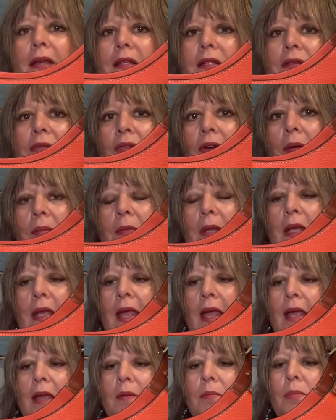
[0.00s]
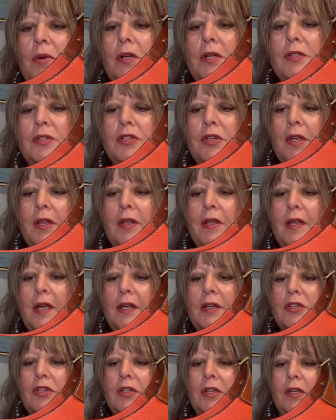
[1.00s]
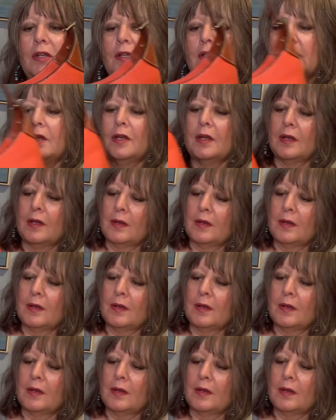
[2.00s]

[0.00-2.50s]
is from the Cambridge collection.